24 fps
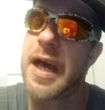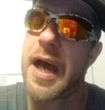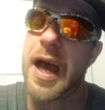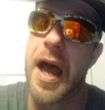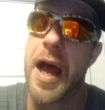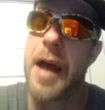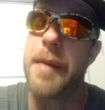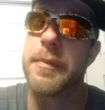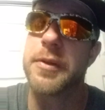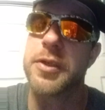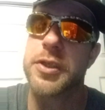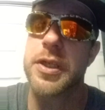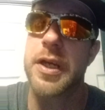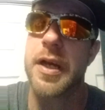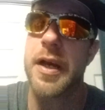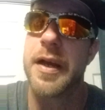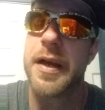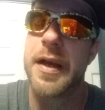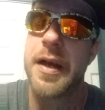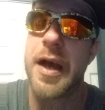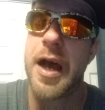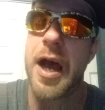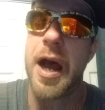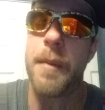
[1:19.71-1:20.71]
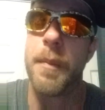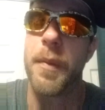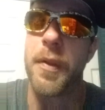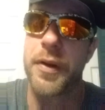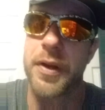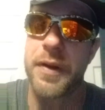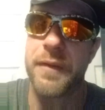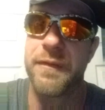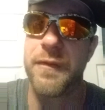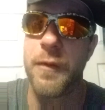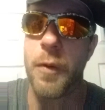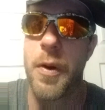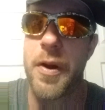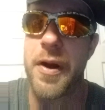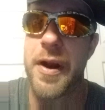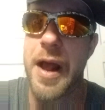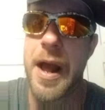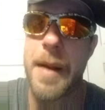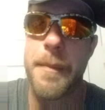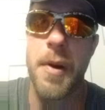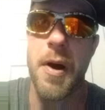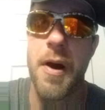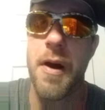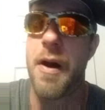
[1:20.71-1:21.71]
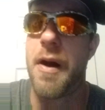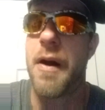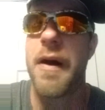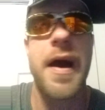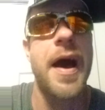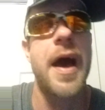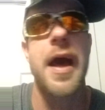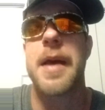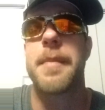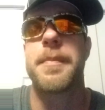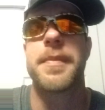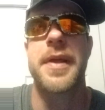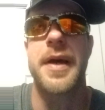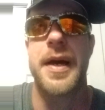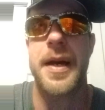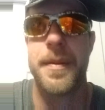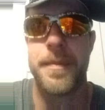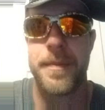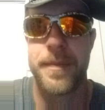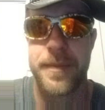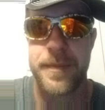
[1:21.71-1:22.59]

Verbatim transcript: I'm I'm looking forward to it. I'm all hyped up.